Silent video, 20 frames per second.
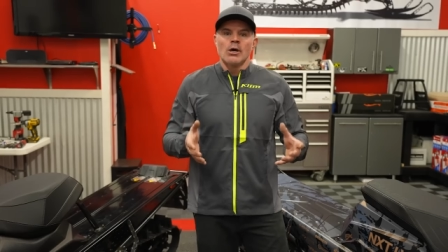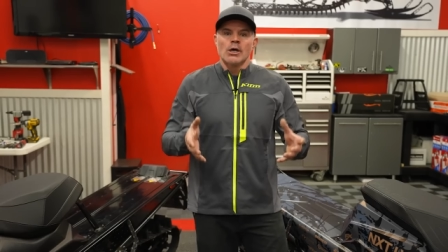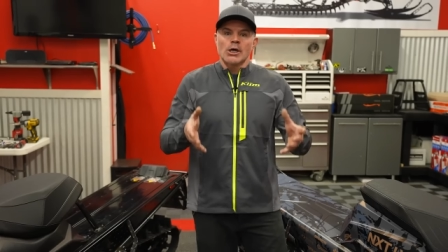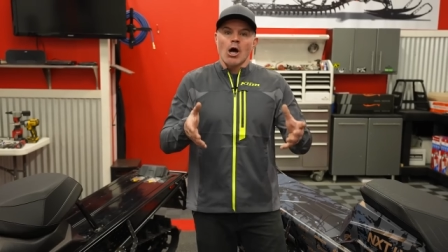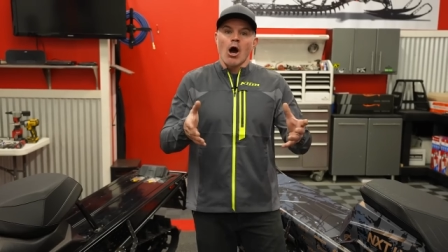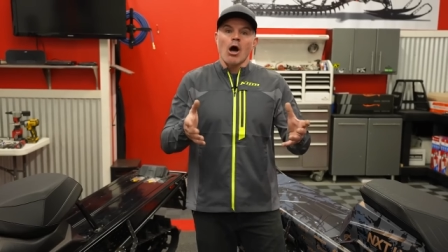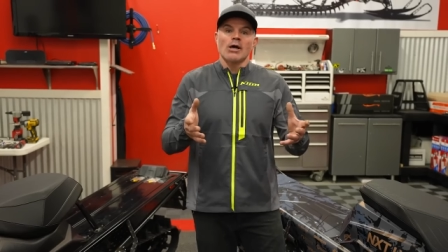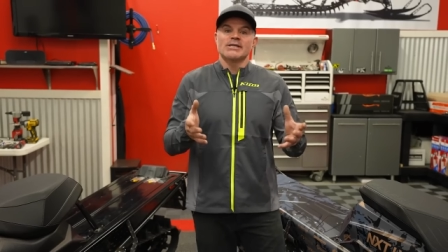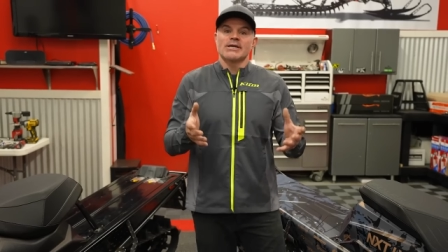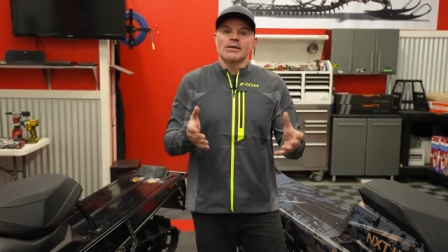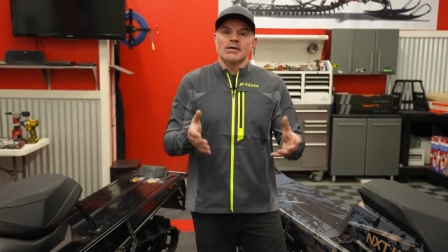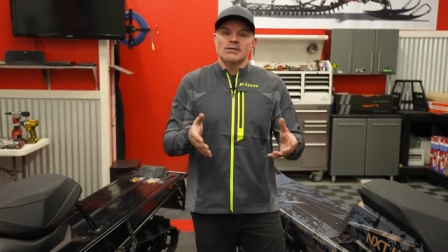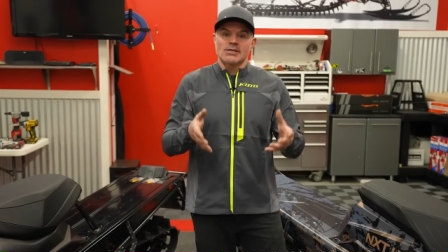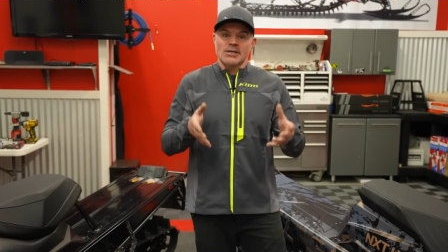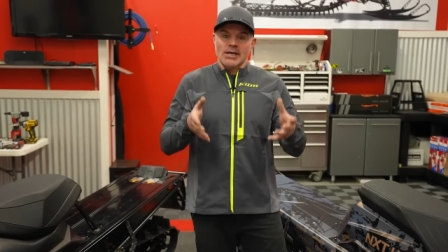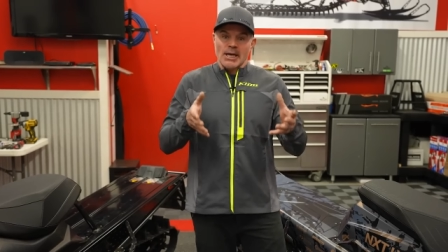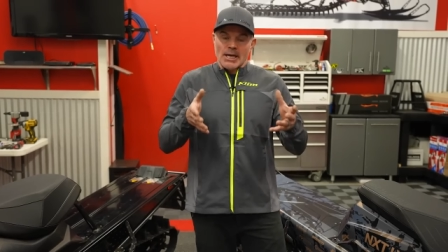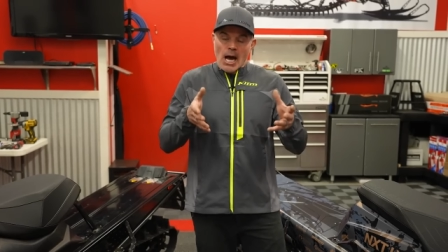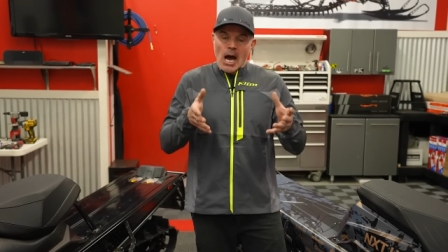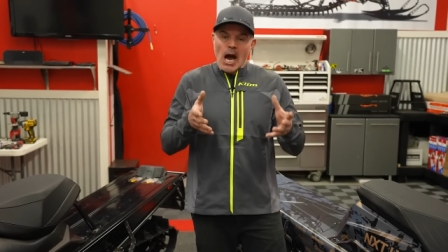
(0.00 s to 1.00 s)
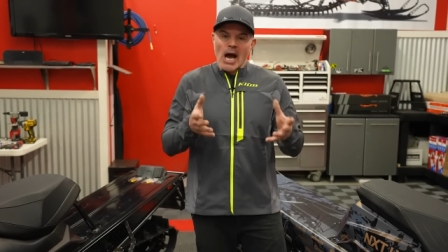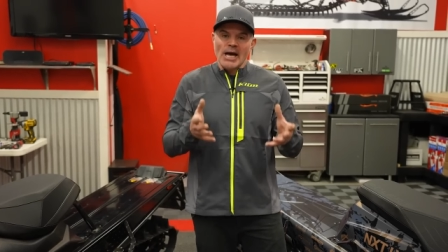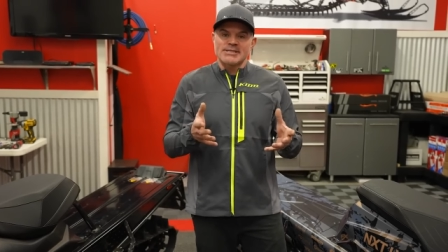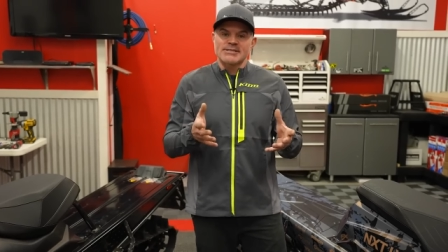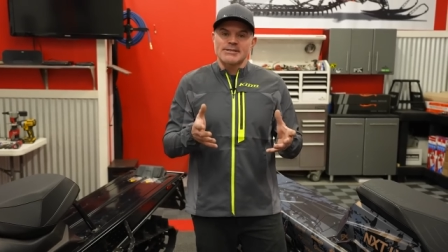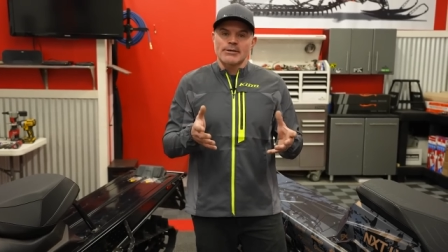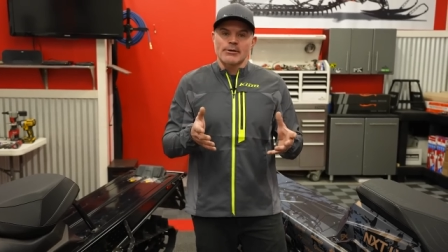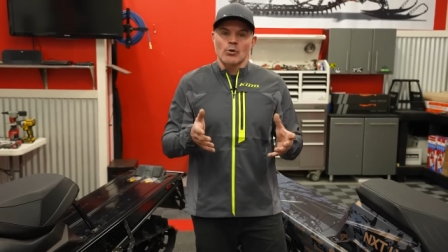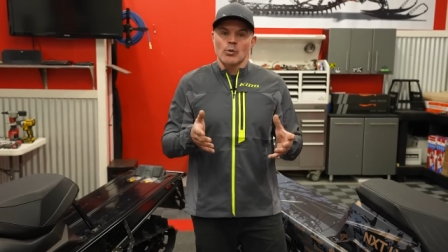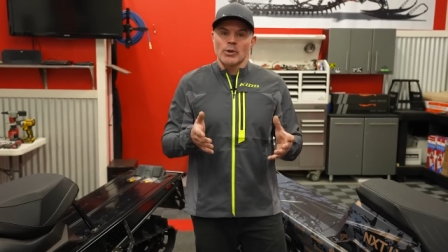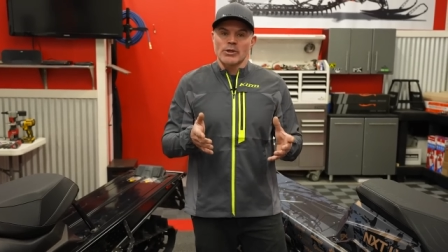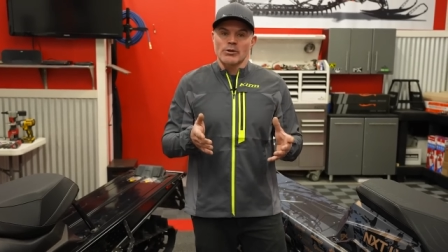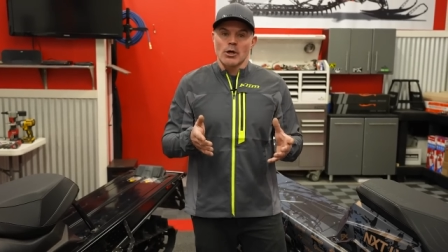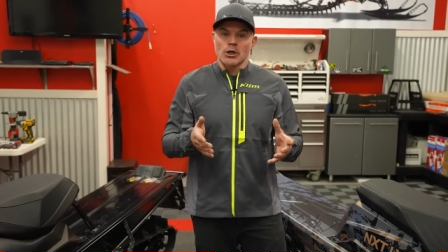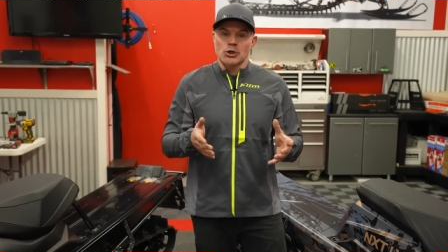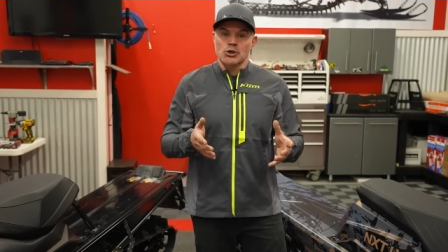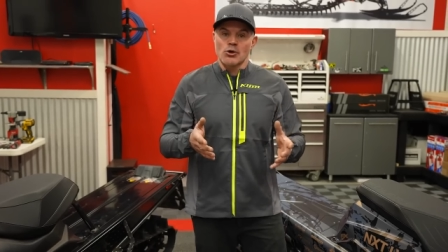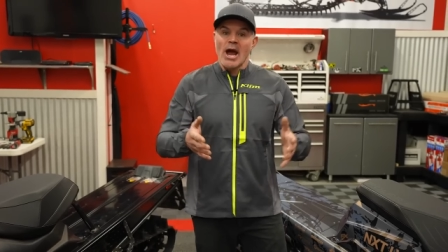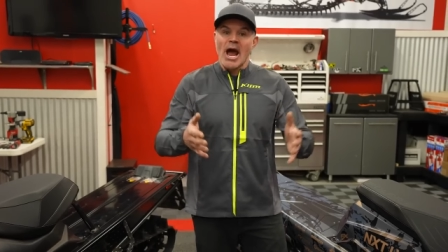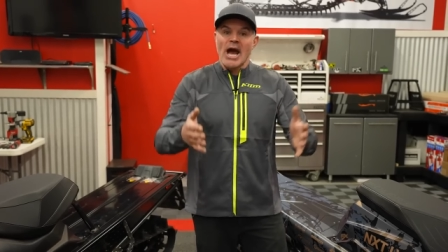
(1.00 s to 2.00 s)
causing us to get high centered with
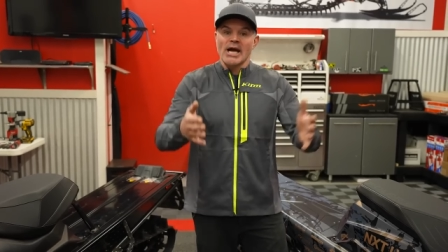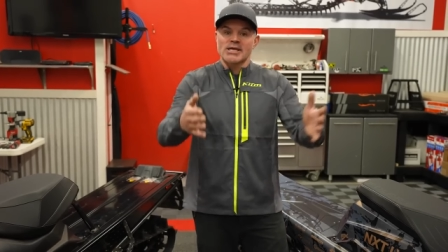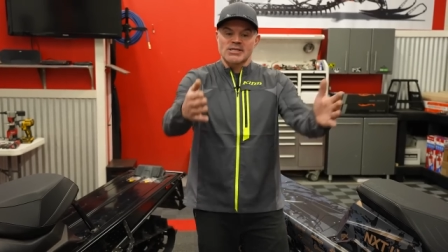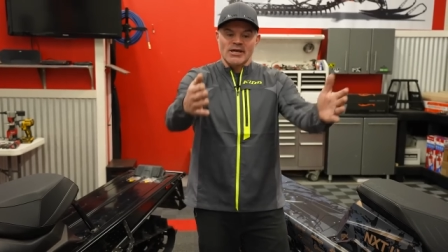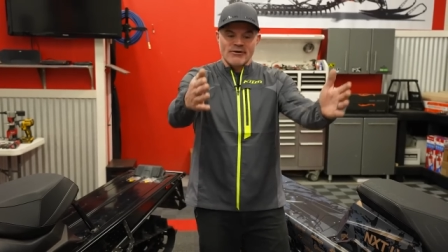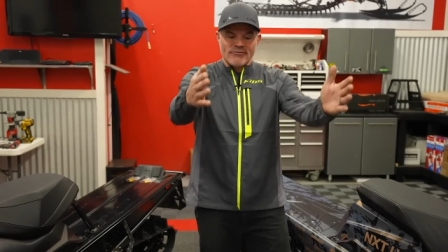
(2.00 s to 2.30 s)
our tracks.